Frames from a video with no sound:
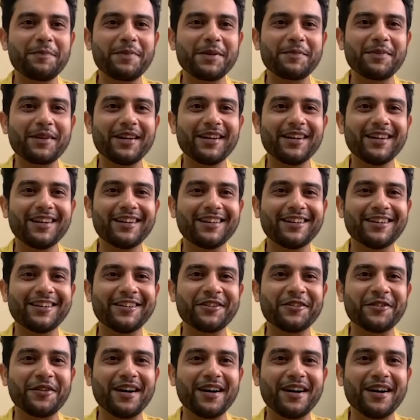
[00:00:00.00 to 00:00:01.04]
people
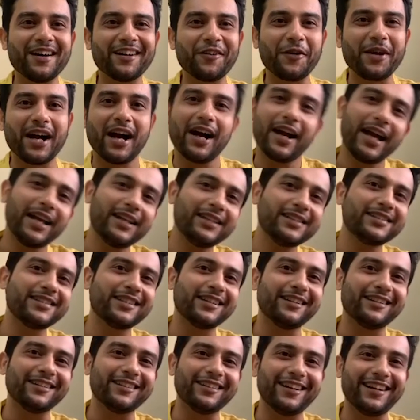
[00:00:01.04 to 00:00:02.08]
who are going against
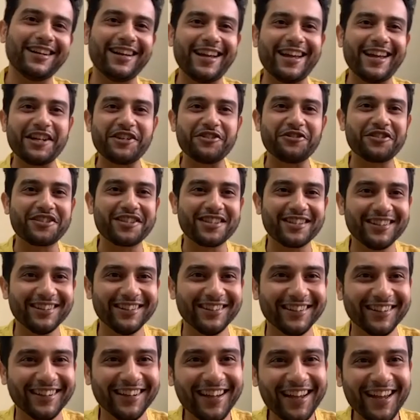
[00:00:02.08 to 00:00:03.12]
the age
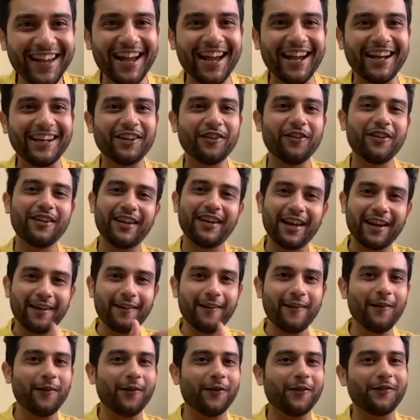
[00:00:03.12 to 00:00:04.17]
and going like,
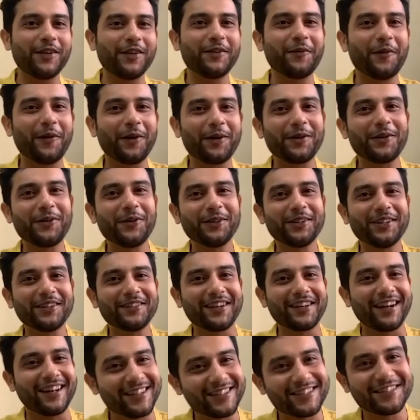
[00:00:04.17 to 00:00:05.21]
no, we want to go the
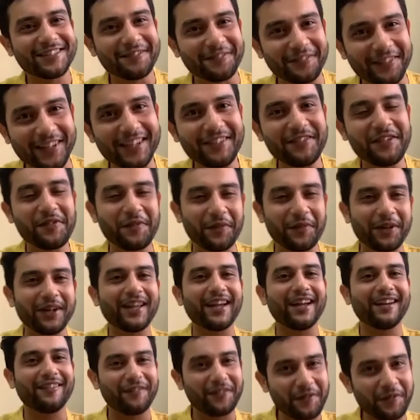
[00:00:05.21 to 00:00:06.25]
traditional way. We
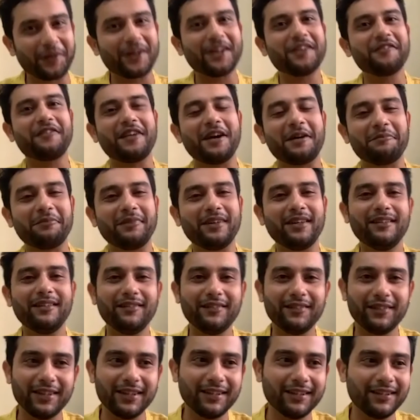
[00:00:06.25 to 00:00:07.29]
want a family.
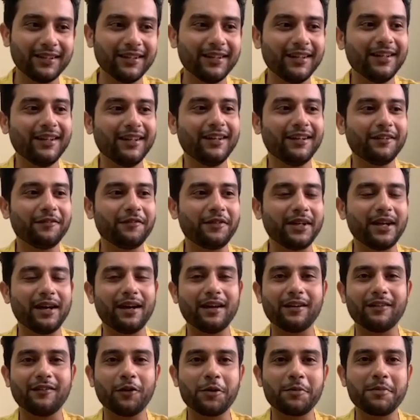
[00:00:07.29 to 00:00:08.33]
We
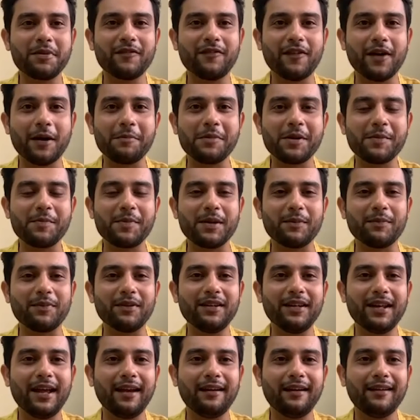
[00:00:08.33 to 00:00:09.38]
are going to be family
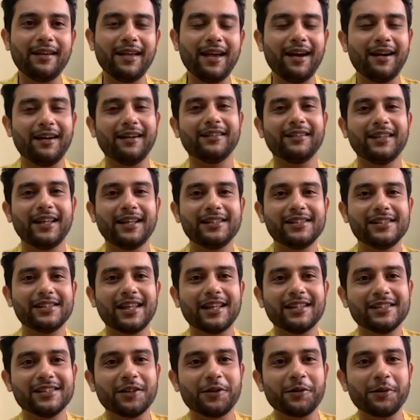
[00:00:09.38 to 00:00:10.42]
people. And yeah, that's
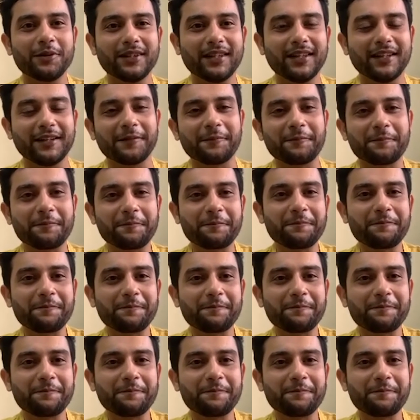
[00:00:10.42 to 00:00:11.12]
the whole thing.